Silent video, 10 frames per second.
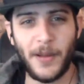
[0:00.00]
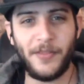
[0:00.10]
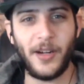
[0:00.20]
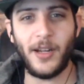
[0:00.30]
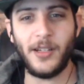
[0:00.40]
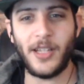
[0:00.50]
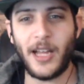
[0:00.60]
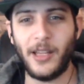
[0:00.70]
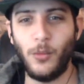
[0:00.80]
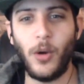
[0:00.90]
I forget
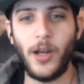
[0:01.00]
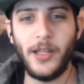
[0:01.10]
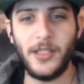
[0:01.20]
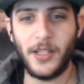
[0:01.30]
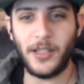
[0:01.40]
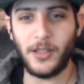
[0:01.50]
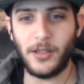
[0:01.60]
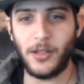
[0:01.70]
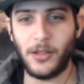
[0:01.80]
exactly what he's in, like the